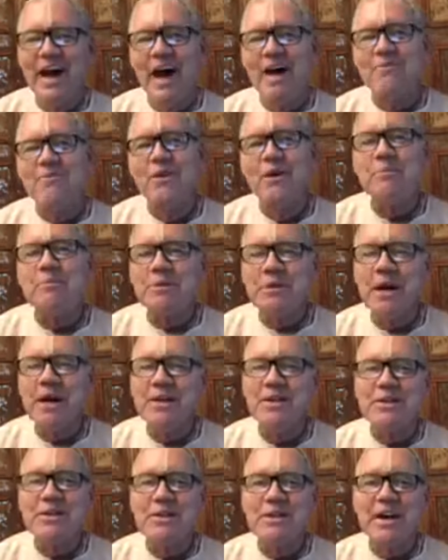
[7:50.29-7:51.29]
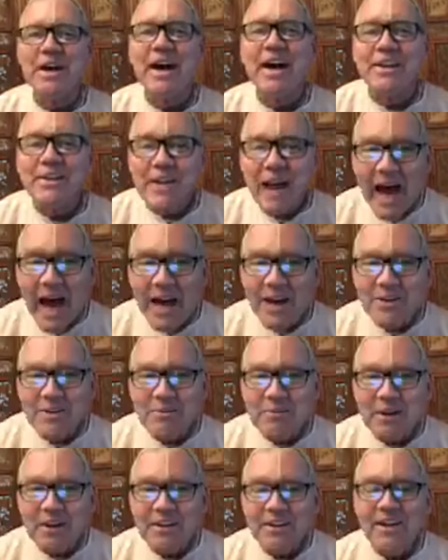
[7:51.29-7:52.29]
And from such
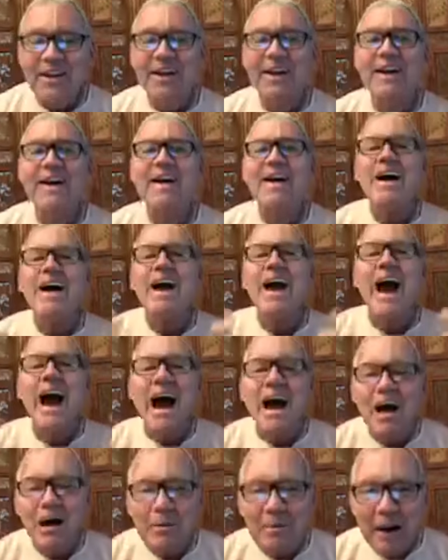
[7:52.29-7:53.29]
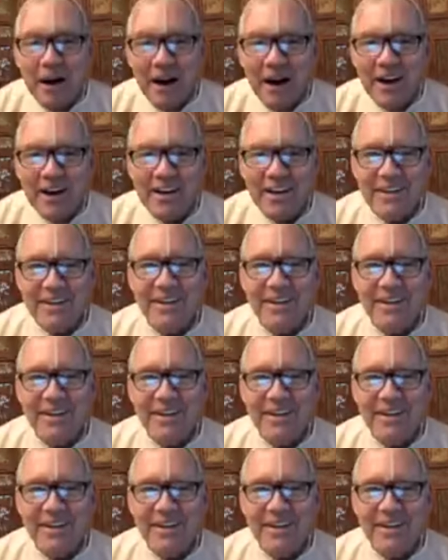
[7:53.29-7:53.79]
attachment, comma,